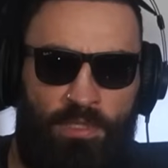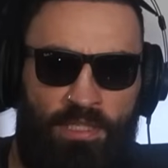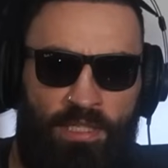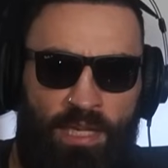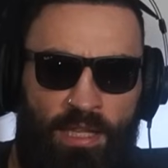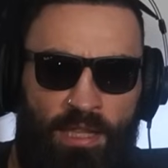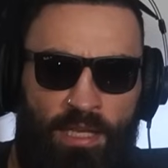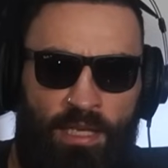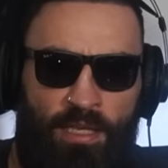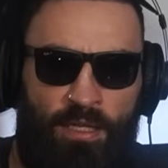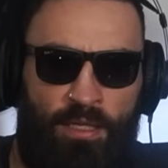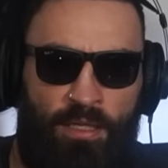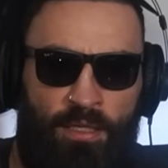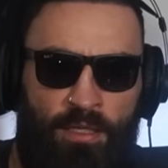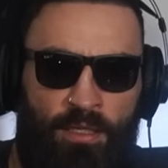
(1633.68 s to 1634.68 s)
saying that
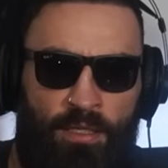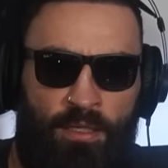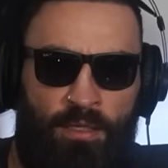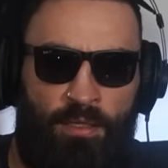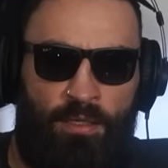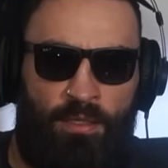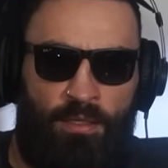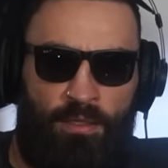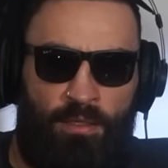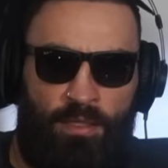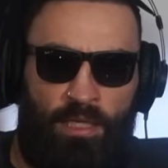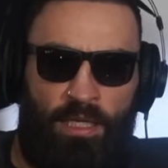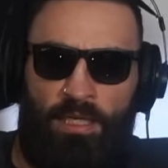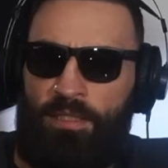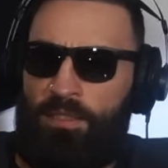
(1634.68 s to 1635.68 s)

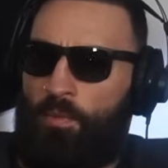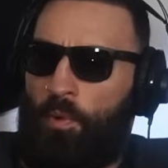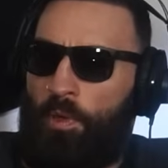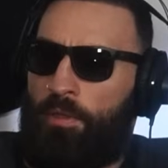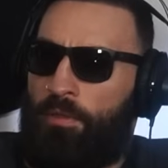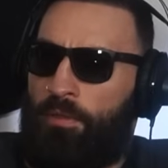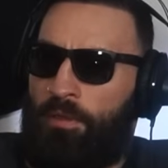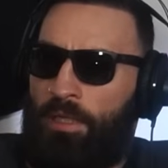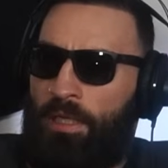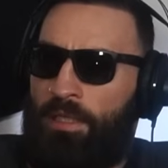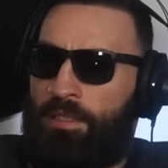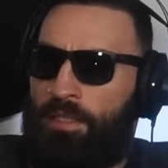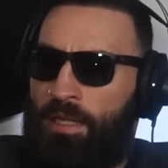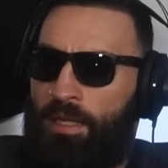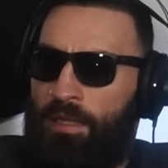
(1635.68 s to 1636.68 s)
he's the one.
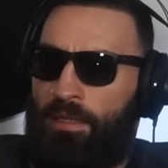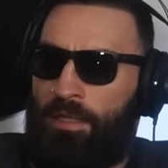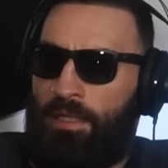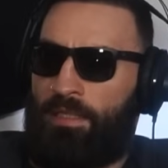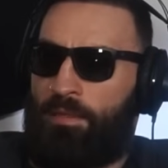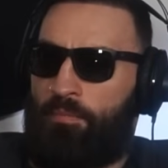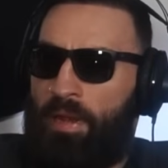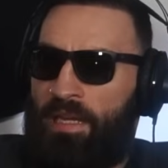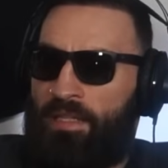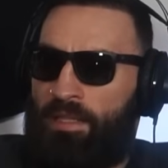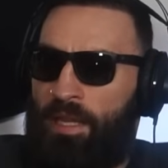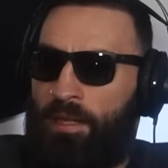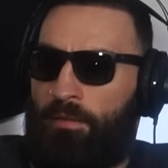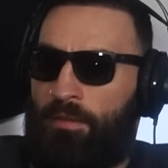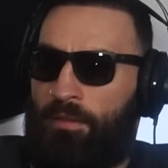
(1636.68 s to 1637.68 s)
He's the best
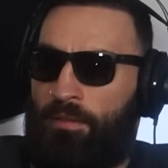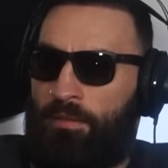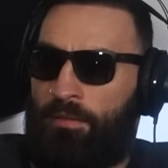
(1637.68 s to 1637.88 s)
nerd.